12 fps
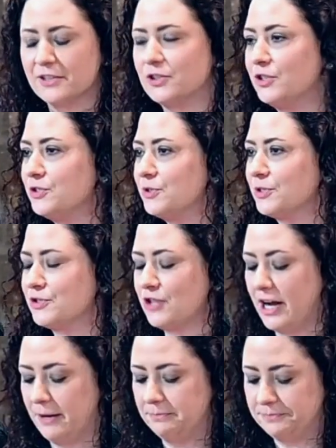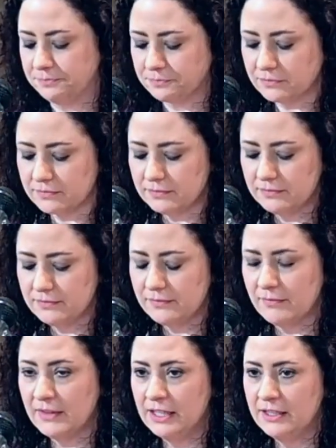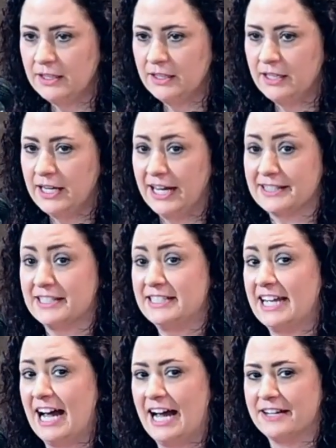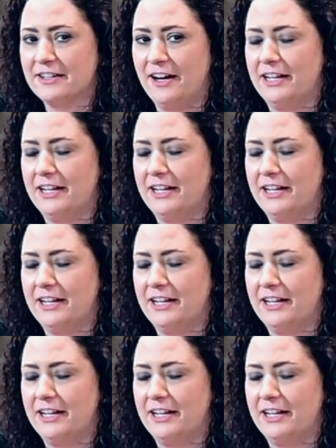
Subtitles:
Couldn't do his job. As a dad,